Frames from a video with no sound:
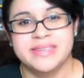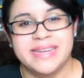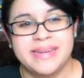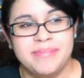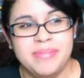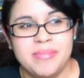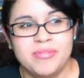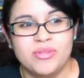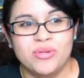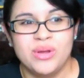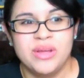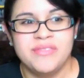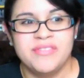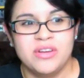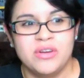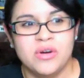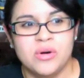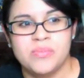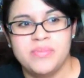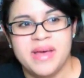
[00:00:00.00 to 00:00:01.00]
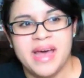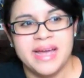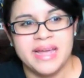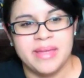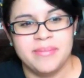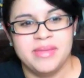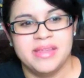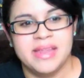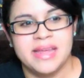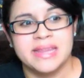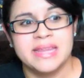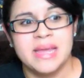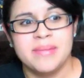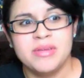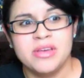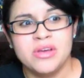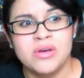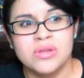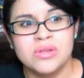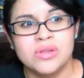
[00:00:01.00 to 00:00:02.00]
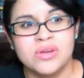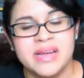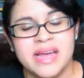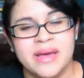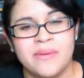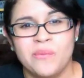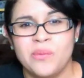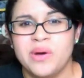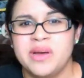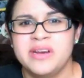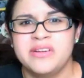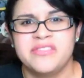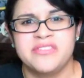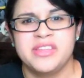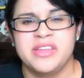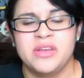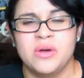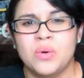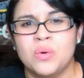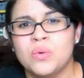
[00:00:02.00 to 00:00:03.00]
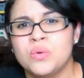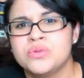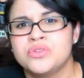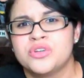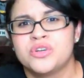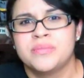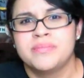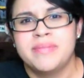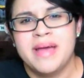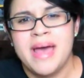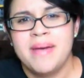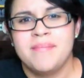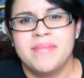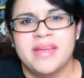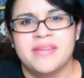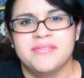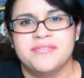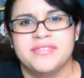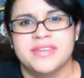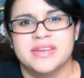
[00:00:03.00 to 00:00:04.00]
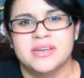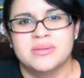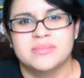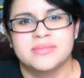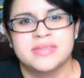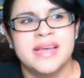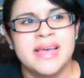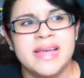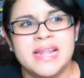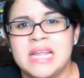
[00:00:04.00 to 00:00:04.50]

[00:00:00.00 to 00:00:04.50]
Like, people don't even go back and be like, let me go look at one of the older Batman films.